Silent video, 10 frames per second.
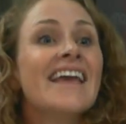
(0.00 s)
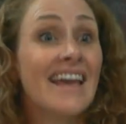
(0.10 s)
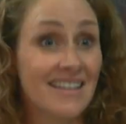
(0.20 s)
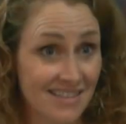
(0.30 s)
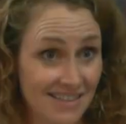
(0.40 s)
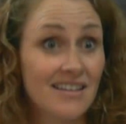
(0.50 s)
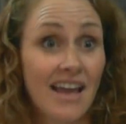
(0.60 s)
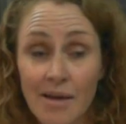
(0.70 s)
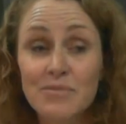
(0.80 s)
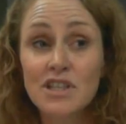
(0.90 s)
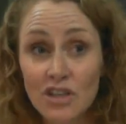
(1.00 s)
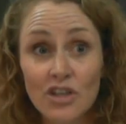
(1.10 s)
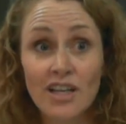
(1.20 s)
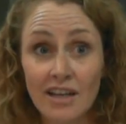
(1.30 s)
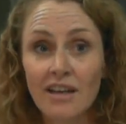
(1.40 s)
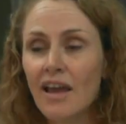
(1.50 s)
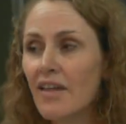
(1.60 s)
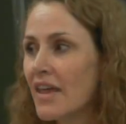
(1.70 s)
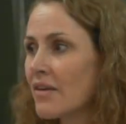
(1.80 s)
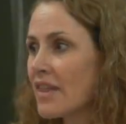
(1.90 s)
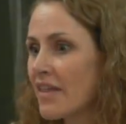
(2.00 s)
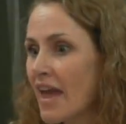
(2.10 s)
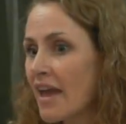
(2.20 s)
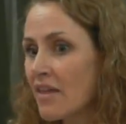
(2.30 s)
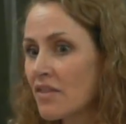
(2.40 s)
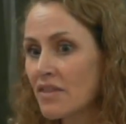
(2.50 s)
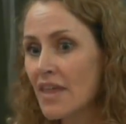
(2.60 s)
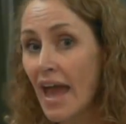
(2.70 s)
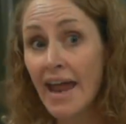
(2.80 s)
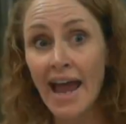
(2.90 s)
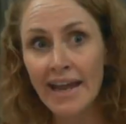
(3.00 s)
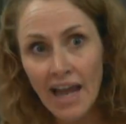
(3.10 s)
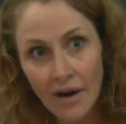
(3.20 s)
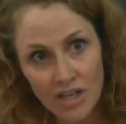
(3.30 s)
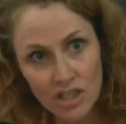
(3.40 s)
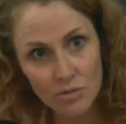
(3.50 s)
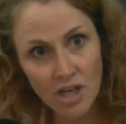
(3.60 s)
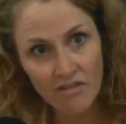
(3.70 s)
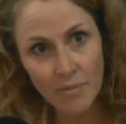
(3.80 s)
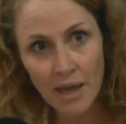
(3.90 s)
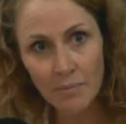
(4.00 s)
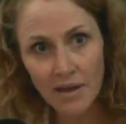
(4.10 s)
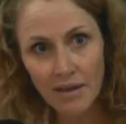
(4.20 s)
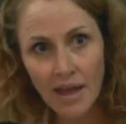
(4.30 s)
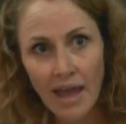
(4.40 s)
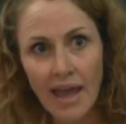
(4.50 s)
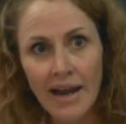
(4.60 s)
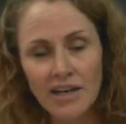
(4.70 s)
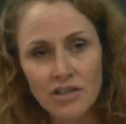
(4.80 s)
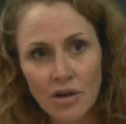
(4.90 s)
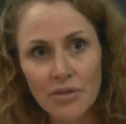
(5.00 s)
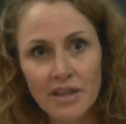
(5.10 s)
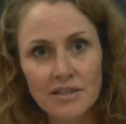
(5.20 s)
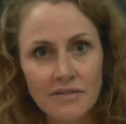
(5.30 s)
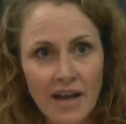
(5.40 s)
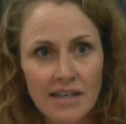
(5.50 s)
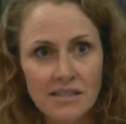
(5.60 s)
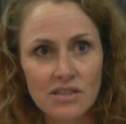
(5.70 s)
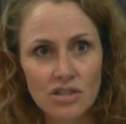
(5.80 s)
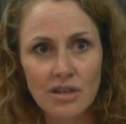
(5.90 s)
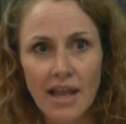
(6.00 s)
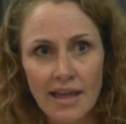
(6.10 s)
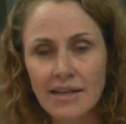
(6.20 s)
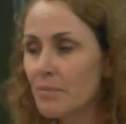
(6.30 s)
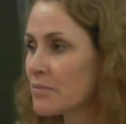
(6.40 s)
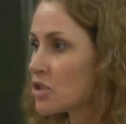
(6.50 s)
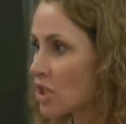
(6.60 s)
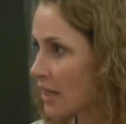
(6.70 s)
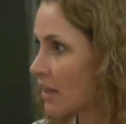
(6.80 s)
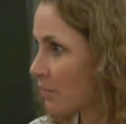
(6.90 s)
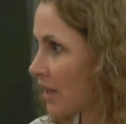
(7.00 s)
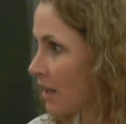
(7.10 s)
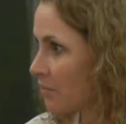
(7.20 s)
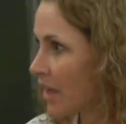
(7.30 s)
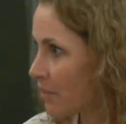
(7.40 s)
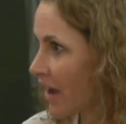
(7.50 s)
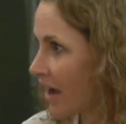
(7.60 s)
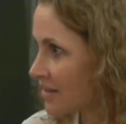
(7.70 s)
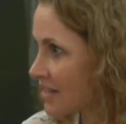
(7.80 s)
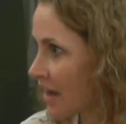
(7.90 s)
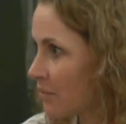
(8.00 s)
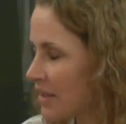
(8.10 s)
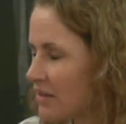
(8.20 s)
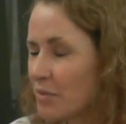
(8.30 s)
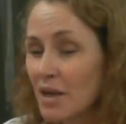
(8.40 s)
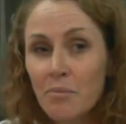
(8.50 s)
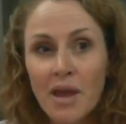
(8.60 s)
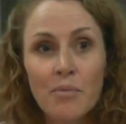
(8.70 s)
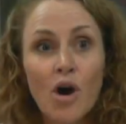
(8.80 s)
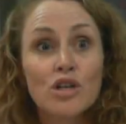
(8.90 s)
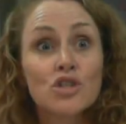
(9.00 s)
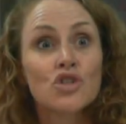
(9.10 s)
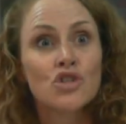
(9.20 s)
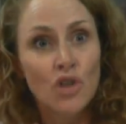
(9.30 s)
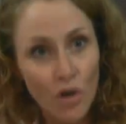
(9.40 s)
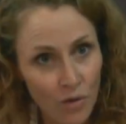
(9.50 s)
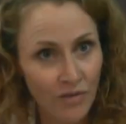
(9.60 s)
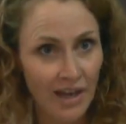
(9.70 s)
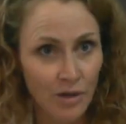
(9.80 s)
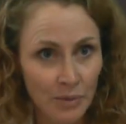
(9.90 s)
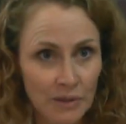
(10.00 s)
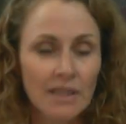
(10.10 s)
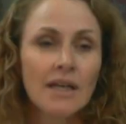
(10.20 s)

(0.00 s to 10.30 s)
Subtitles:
Yes, absolutely. They and I encourage them to have paper, and I don't think devices should land up chucking pen and paper out. I believe pen and paper are so valuable.